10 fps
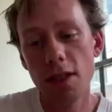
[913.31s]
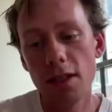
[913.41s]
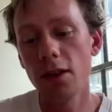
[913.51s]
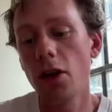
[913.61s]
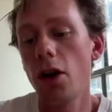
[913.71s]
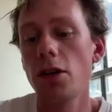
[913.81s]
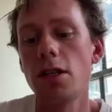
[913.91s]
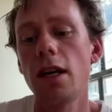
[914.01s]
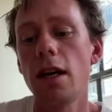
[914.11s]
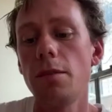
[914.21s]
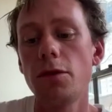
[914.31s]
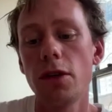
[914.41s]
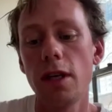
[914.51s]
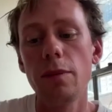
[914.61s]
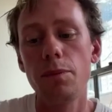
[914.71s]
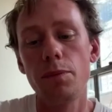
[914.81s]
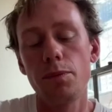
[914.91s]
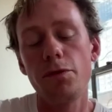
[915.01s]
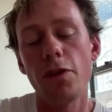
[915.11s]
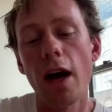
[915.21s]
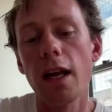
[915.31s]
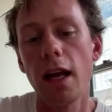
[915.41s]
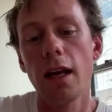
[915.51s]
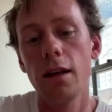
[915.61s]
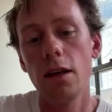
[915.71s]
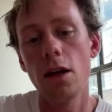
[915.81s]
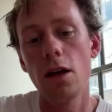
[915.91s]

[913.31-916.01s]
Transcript: she's encouraging him to keep fighting,